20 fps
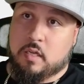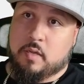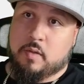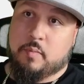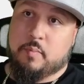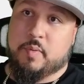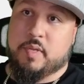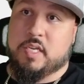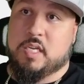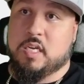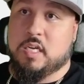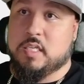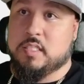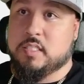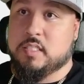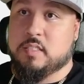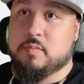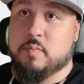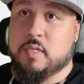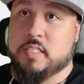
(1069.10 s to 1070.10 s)
because
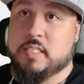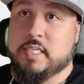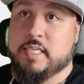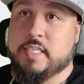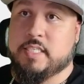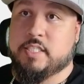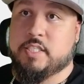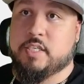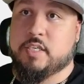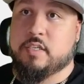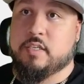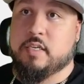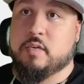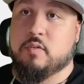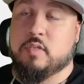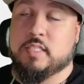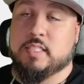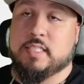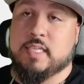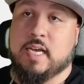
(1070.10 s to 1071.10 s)
it's much easier. There
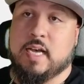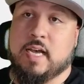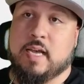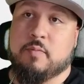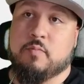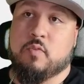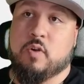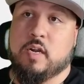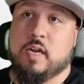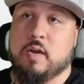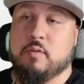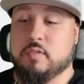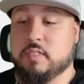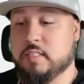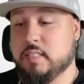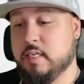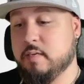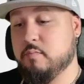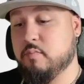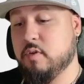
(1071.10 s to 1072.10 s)
was a time where I would
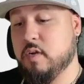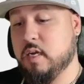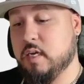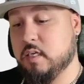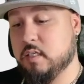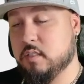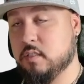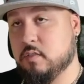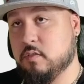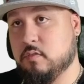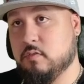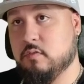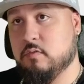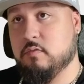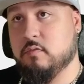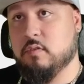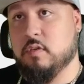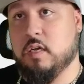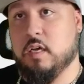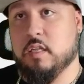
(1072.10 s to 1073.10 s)
send products
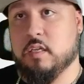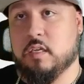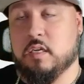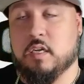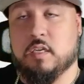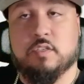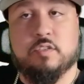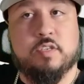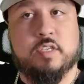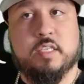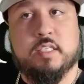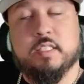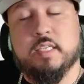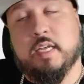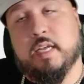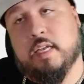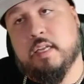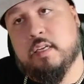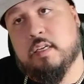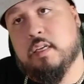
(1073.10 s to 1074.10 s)
to other countries
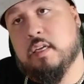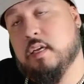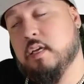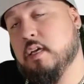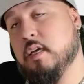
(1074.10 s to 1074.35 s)
and